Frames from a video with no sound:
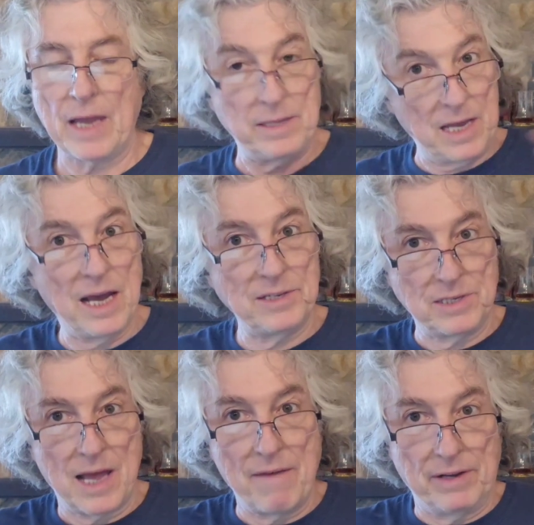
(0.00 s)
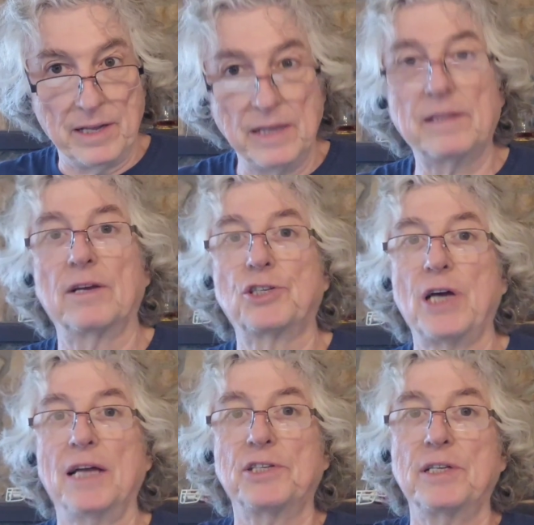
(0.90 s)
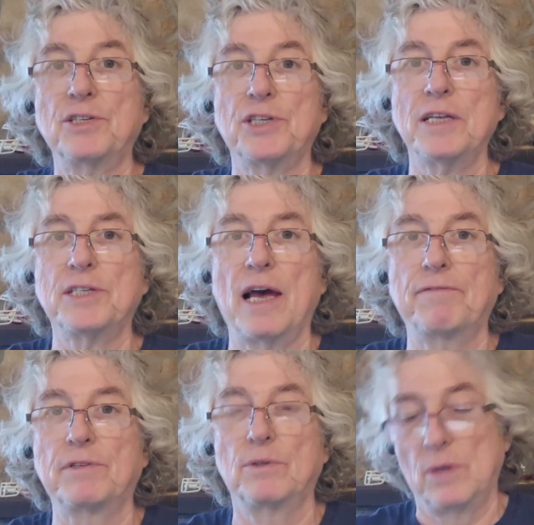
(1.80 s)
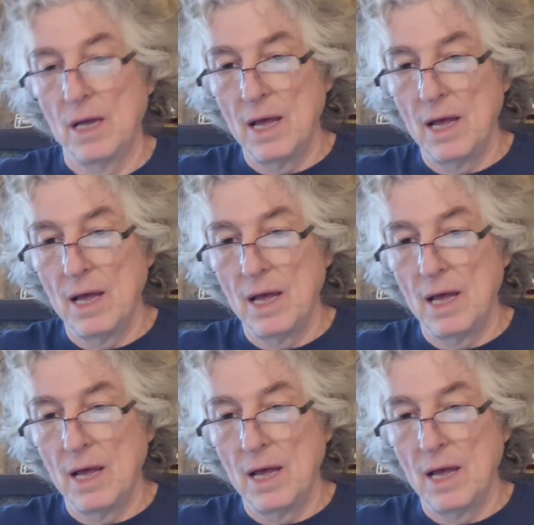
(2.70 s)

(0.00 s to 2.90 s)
and guys having to hit their shots, and the sets have to